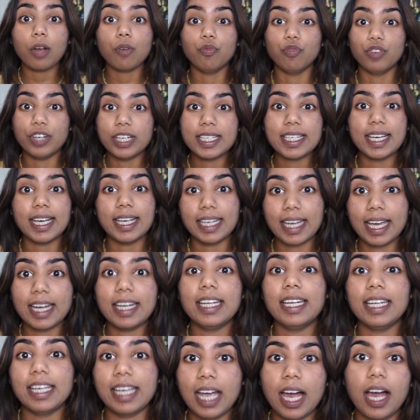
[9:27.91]
read it again
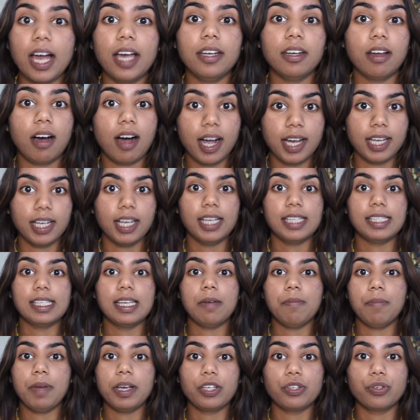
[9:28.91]
and again, highlight
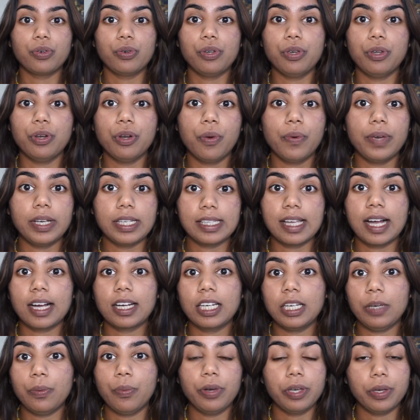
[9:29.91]
it, make sure you know
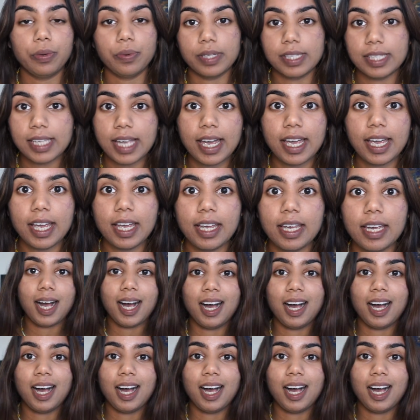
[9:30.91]
exactly what you were saying.